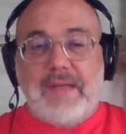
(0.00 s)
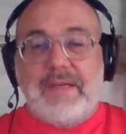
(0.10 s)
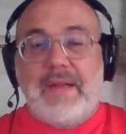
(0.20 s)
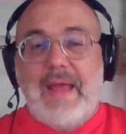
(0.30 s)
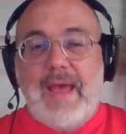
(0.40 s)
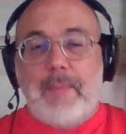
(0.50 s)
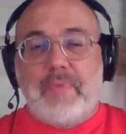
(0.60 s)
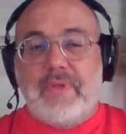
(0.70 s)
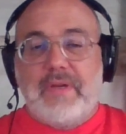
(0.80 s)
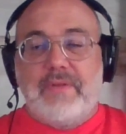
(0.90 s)
an app
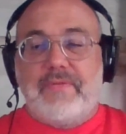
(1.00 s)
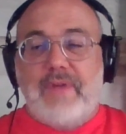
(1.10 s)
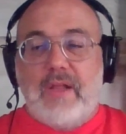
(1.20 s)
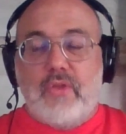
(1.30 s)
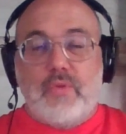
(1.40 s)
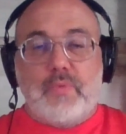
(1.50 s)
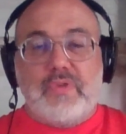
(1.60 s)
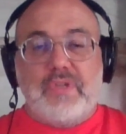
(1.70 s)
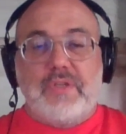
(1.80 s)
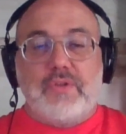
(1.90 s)
and they didn't follow the
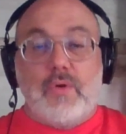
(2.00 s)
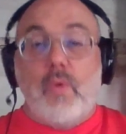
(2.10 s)
procedure,